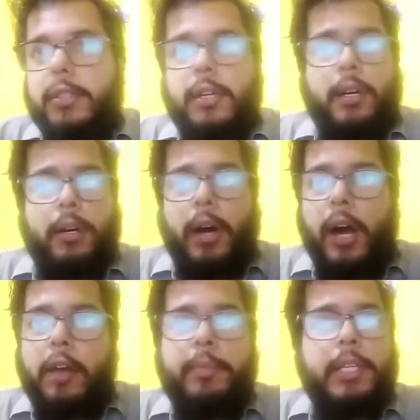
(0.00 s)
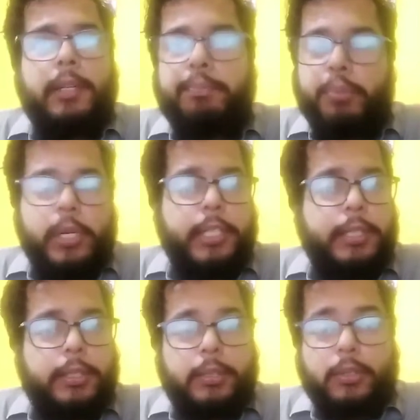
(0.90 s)
the army,
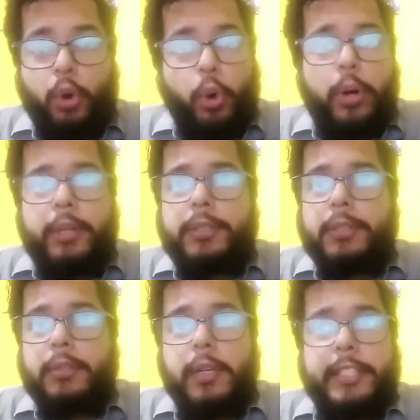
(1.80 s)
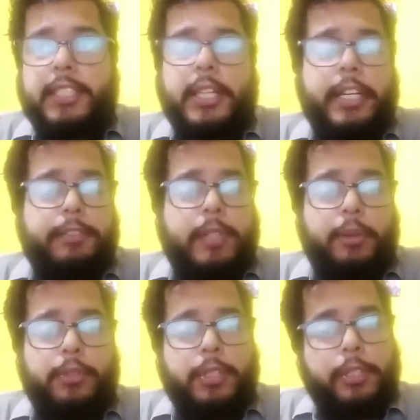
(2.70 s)
police, courts, legislative
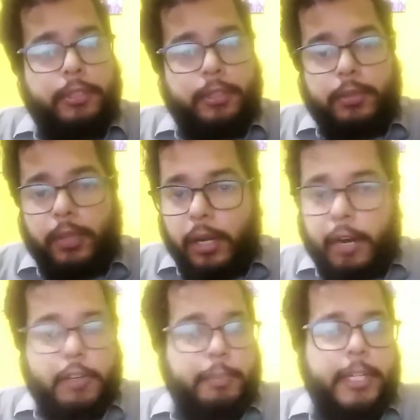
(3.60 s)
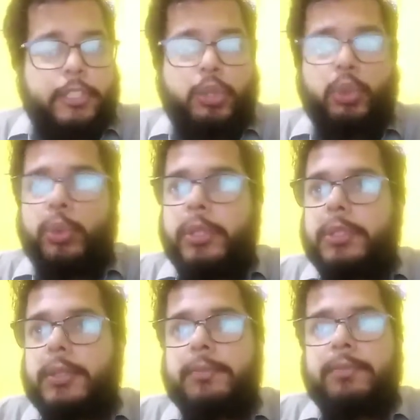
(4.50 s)
councils, government schools,